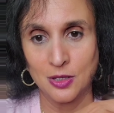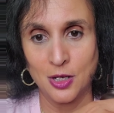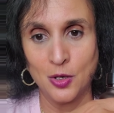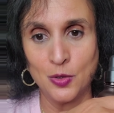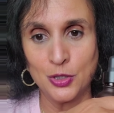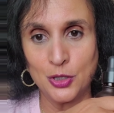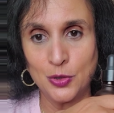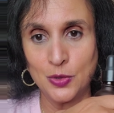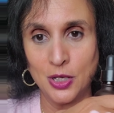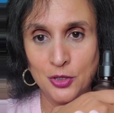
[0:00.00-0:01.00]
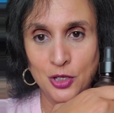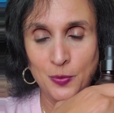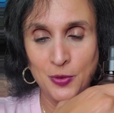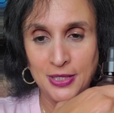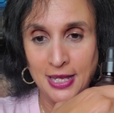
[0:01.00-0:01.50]
close to
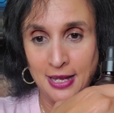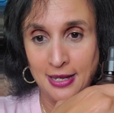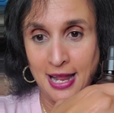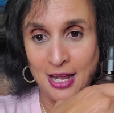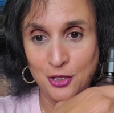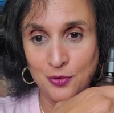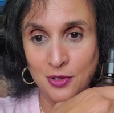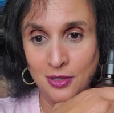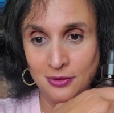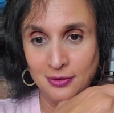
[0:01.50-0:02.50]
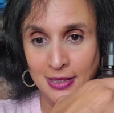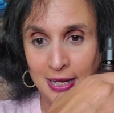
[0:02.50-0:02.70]
100% natural,